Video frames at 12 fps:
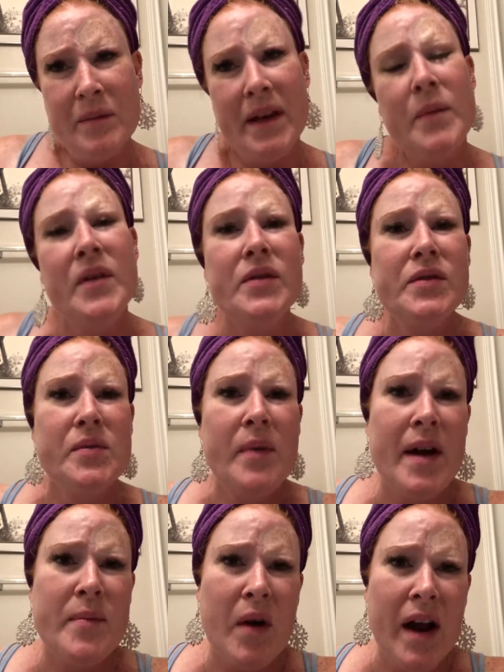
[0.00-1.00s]
Like when you do
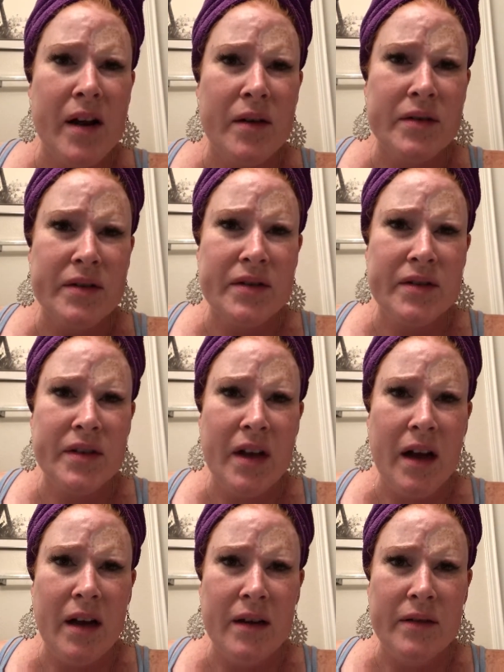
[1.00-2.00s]
buy brows
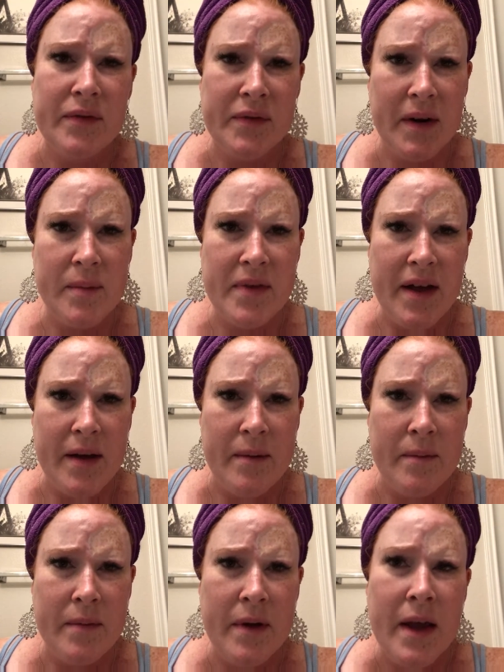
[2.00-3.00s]
from
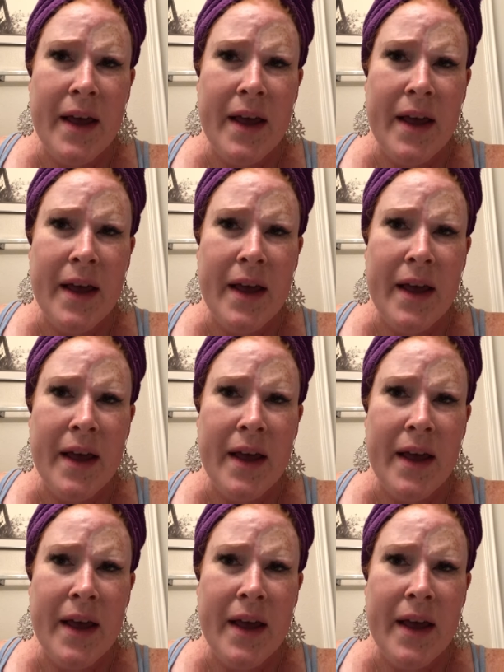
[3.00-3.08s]
them,